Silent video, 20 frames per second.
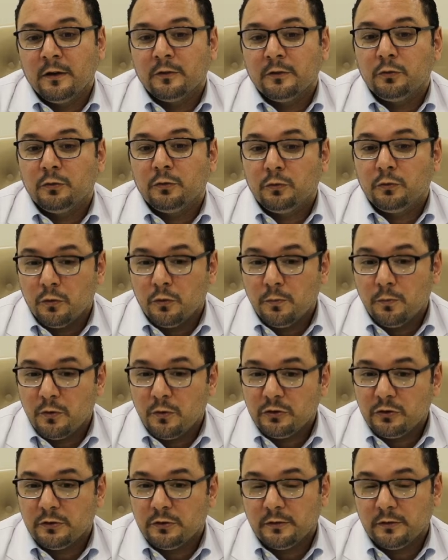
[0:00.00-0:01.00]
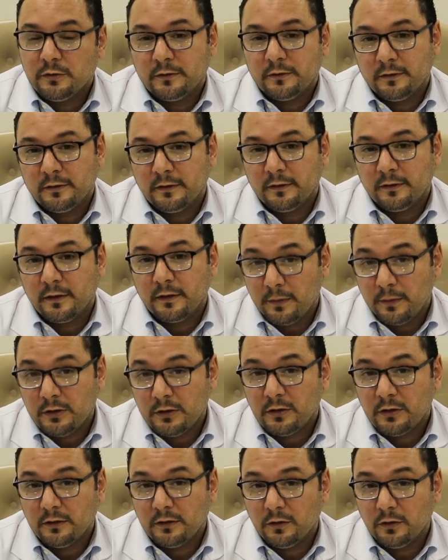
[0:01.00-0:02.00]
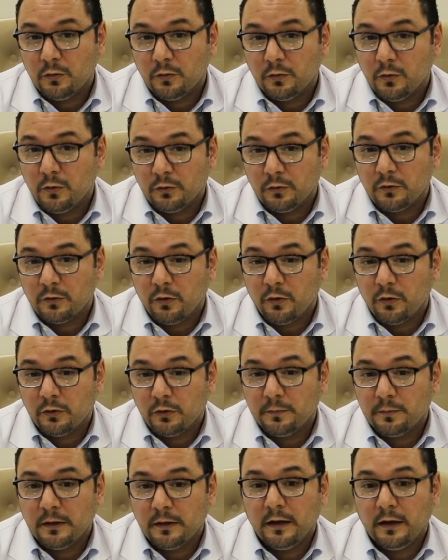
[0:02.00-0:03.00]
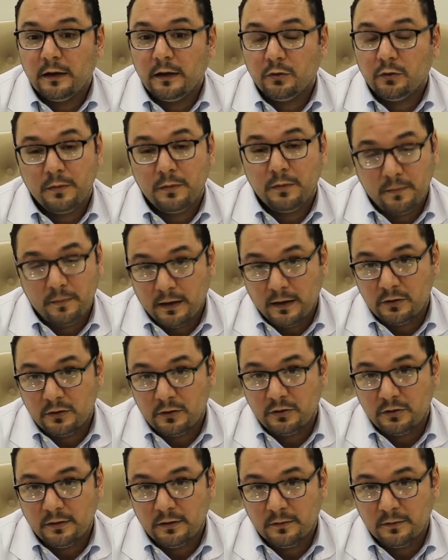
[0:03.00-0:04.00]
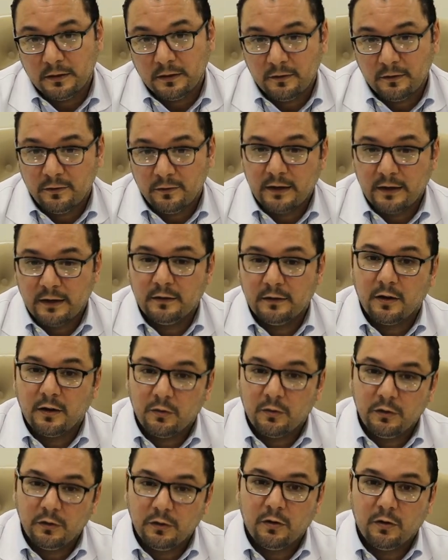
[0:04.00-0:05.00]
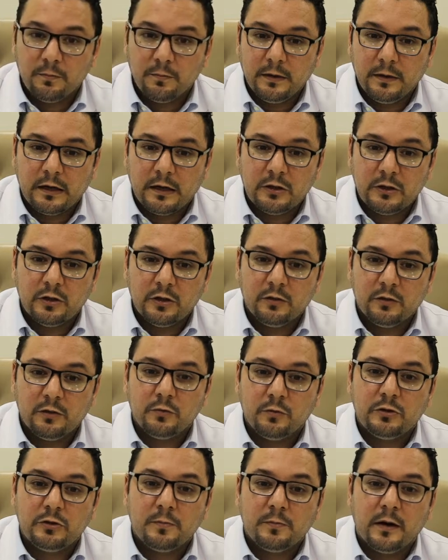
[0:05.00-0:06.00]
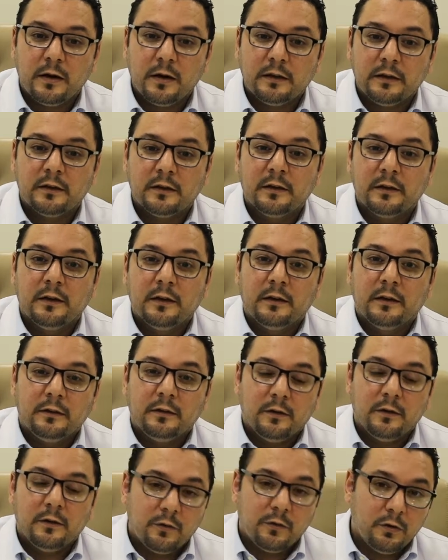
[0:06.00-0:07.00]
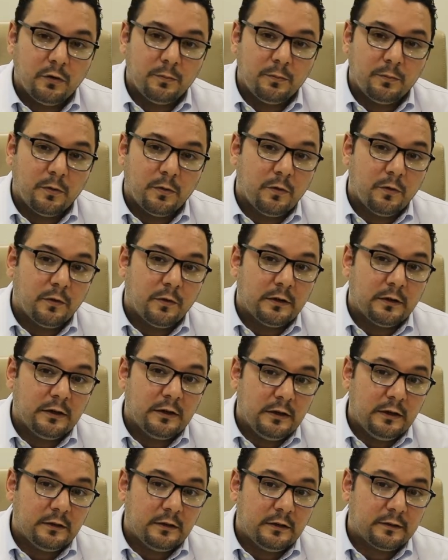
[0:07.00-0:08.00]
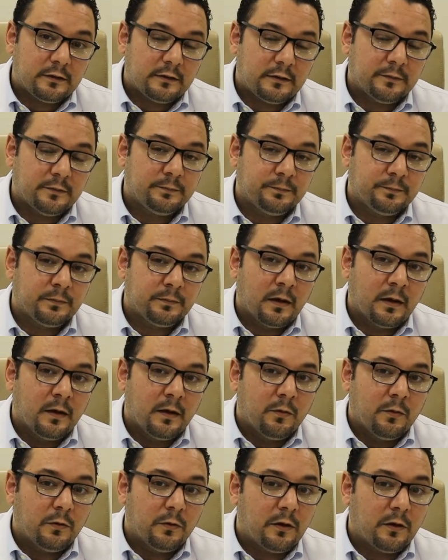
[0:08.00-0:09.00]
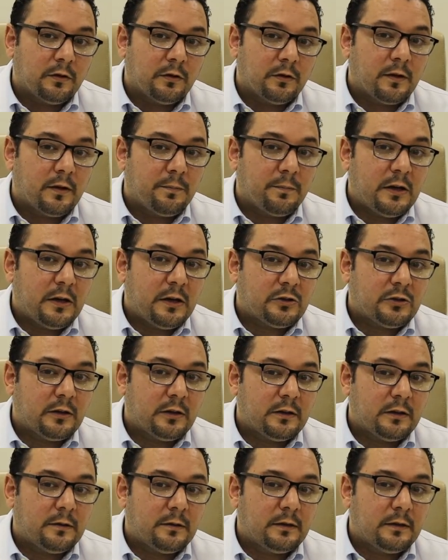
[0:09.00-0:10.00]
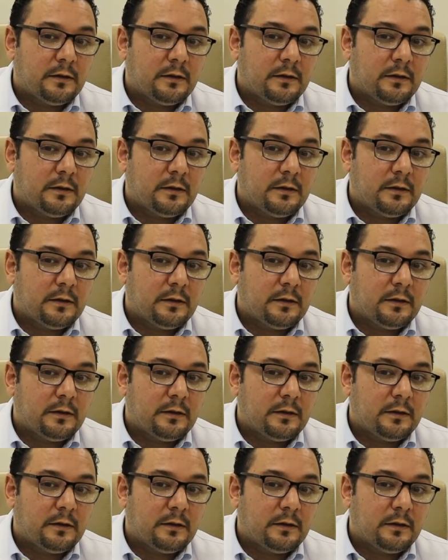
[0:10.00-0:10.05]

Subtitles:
to push the patient to go to the hospital and to be managed. But in fact, it's a chronic complication which might develop over years without the patient